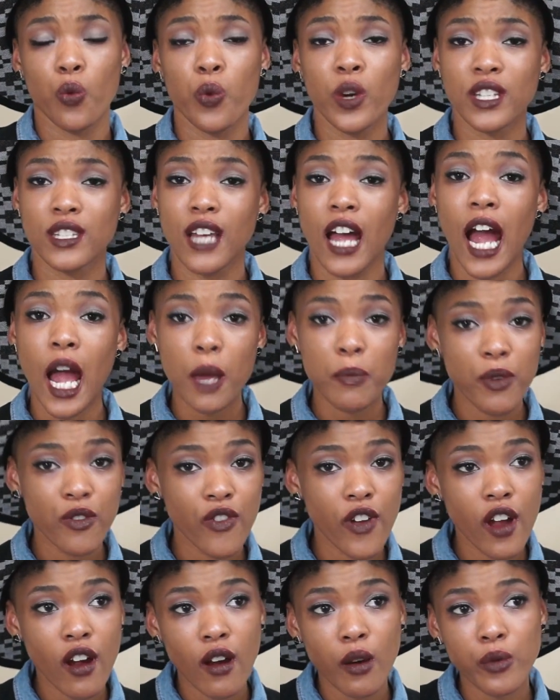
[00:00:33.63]
what type
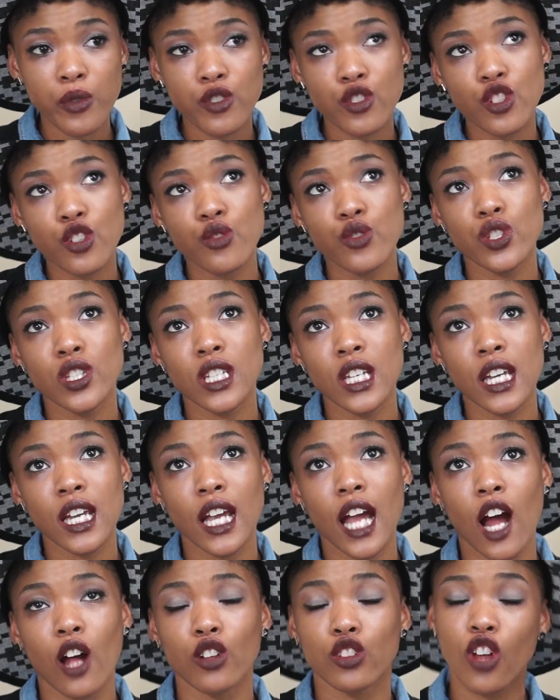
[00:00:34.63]
of hair I was
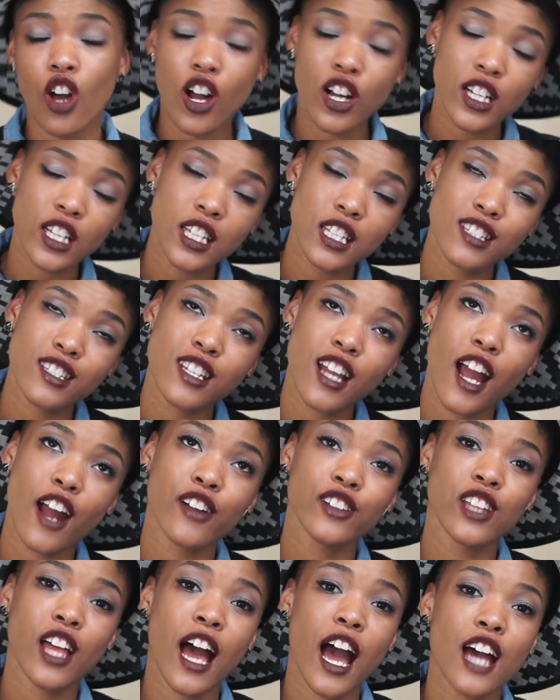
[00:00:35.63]
using, how long did the
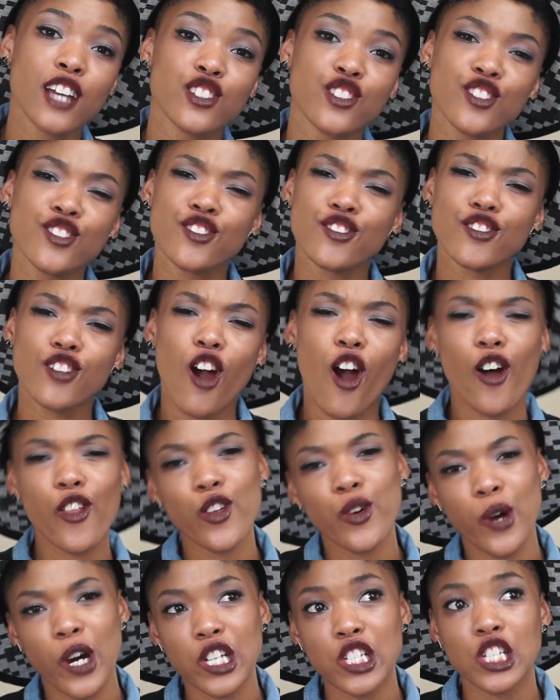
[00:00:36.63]
style last, just
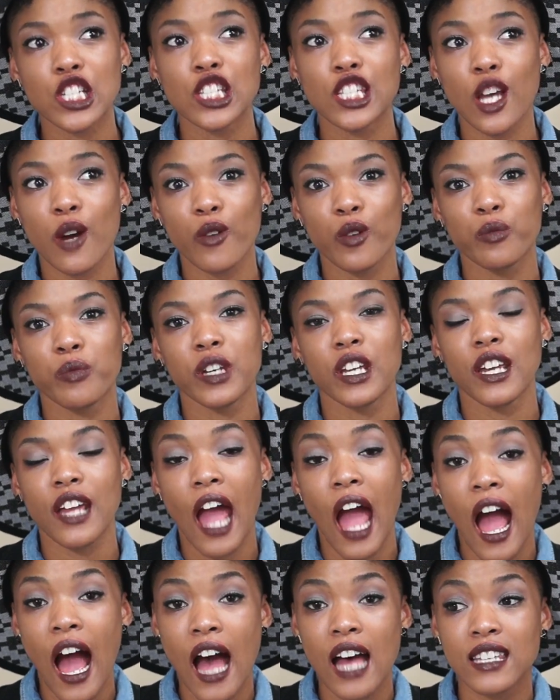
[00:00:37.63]
all the questions that were
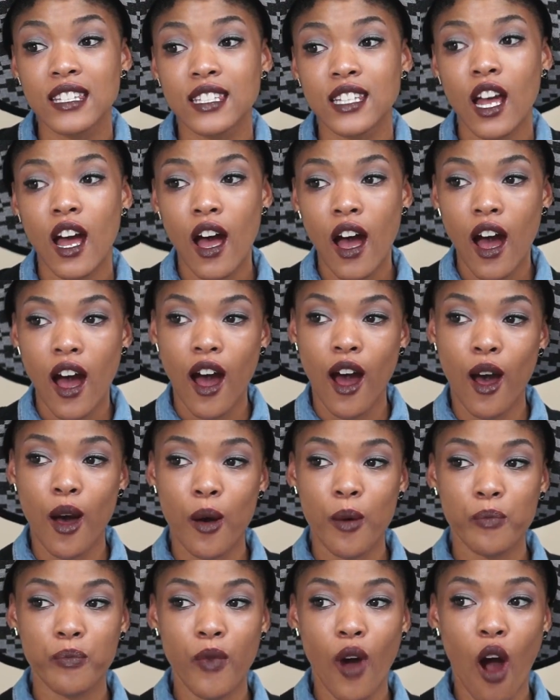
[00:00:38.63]
being asked
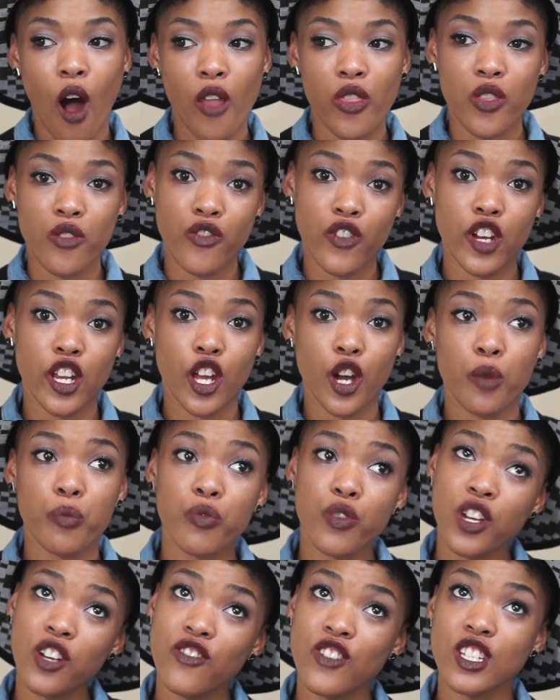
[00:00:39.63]
on the video
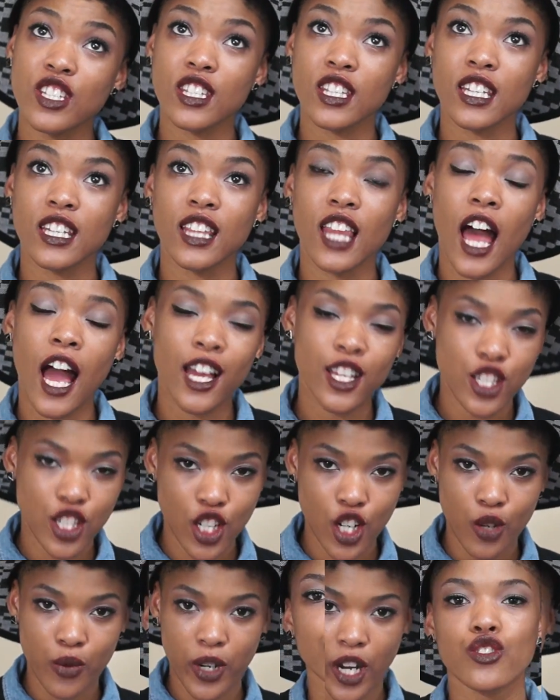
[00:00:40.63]
previously
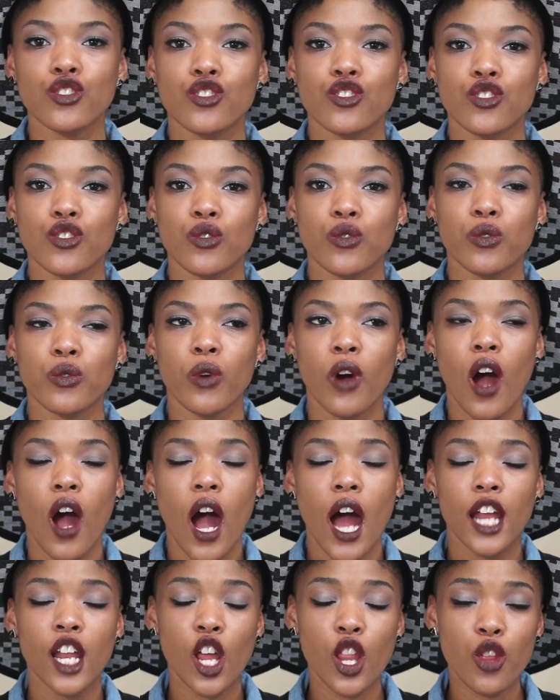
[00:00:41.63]
last year when I uploaded
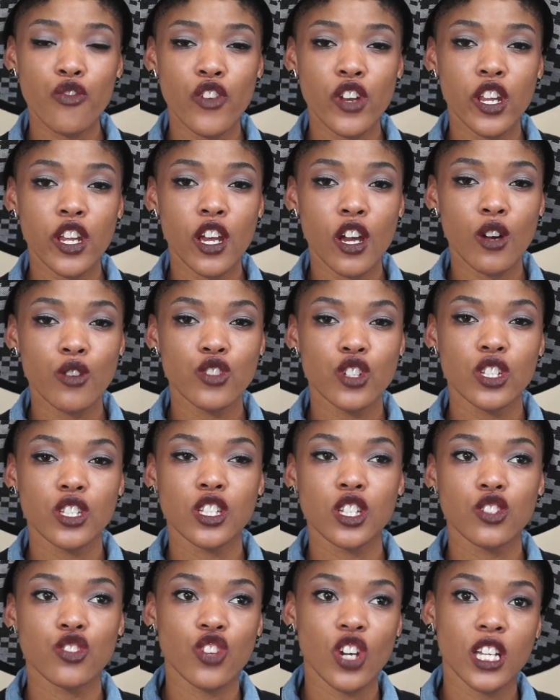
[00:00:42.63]
it. The video
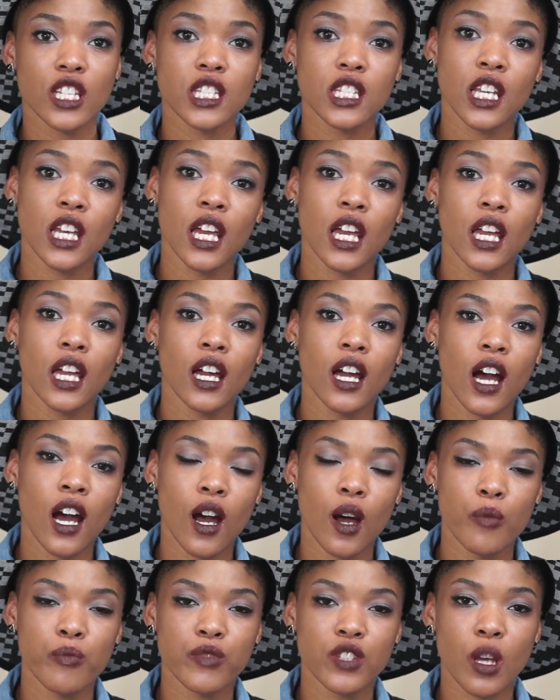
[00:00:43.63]
just addressing
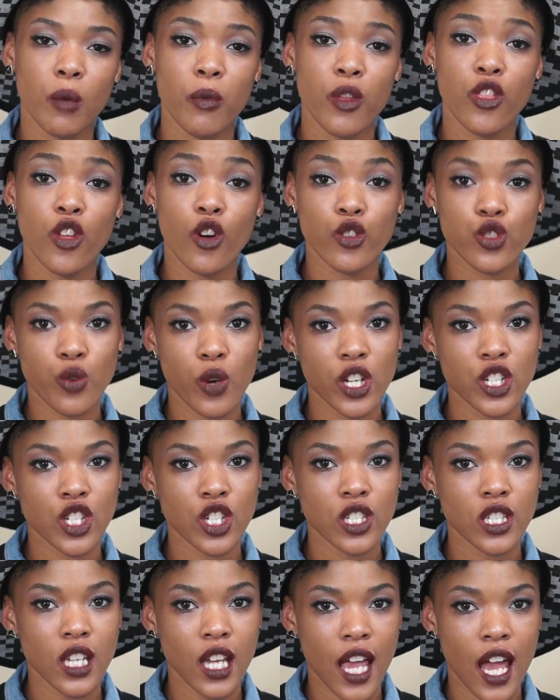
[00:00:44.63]
some of those
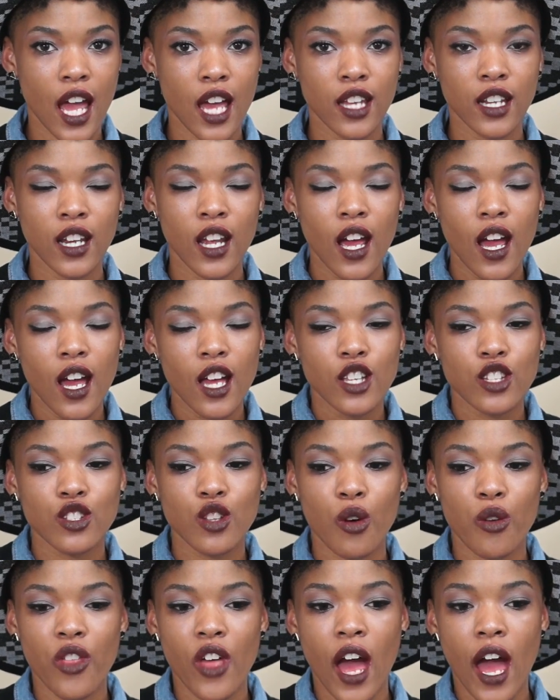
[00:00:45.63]
questions again
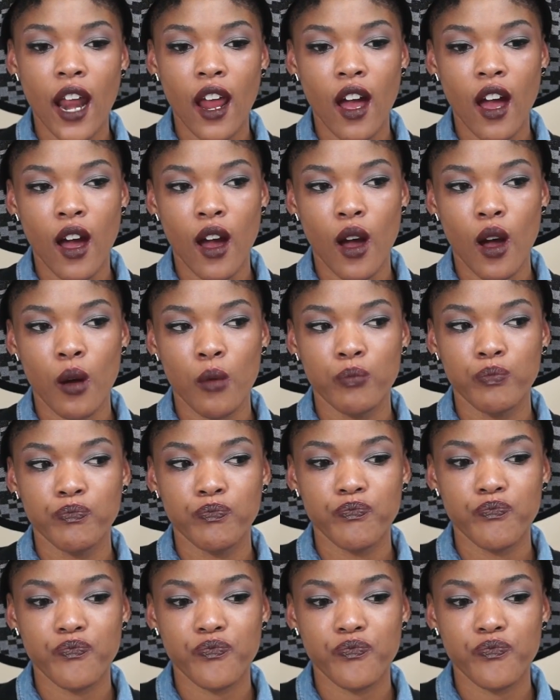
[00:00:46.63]
so that